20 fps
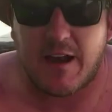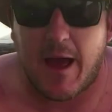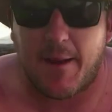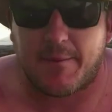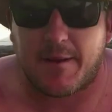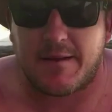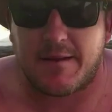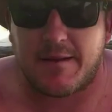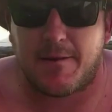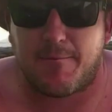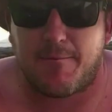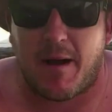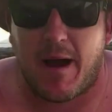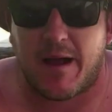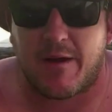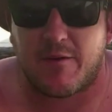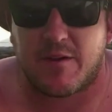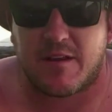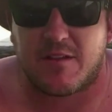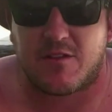napkin
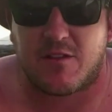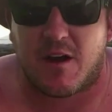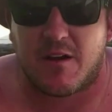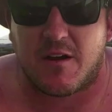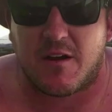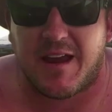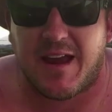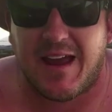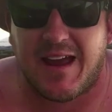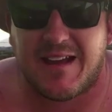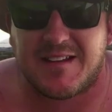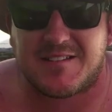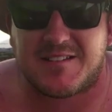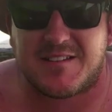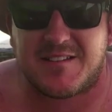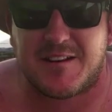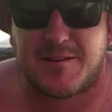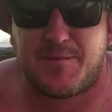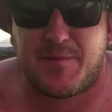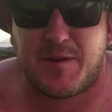nearby. When you're done, your hands are
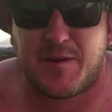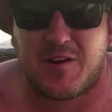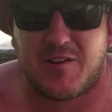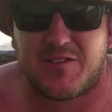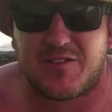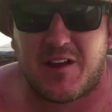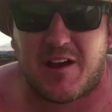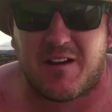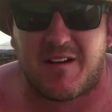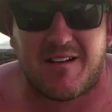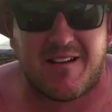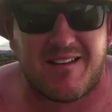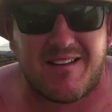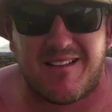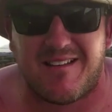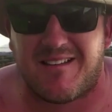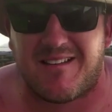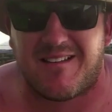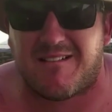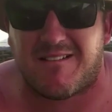gonna be all dirty.
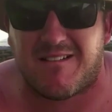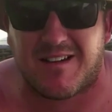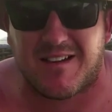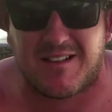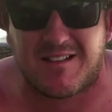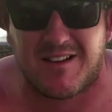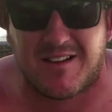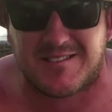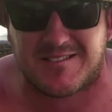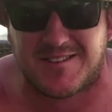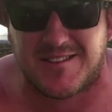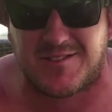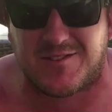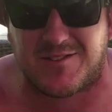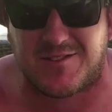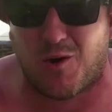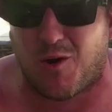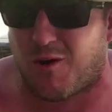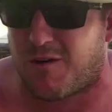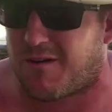You don't wanna touch the
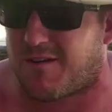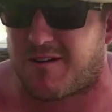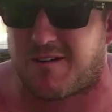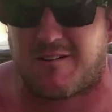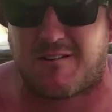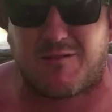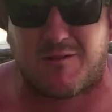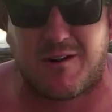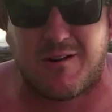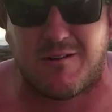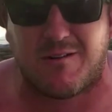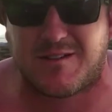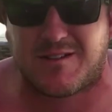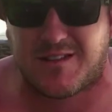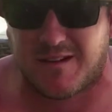door or the grill with